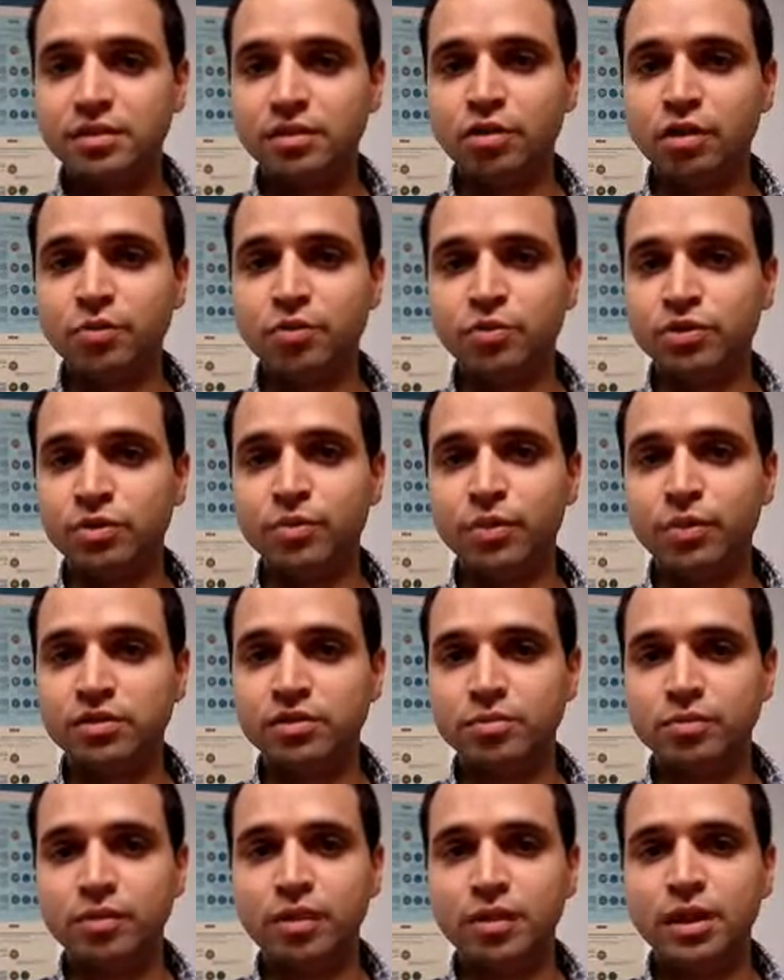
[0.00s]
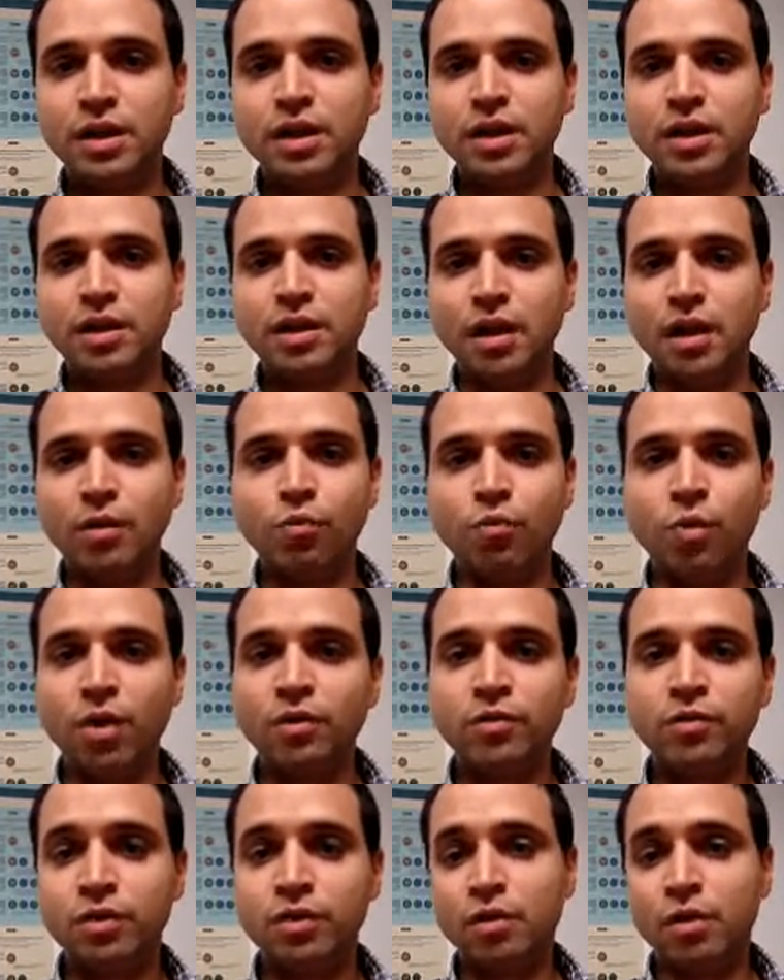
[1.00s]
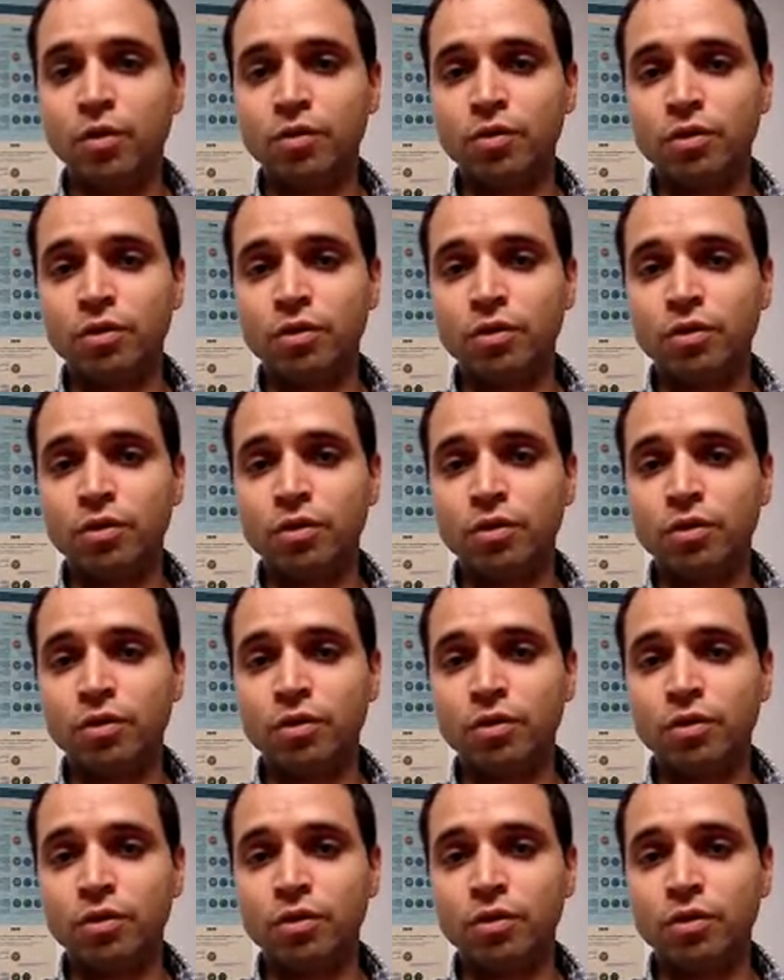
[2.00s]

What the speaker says: It's almost impossible. One of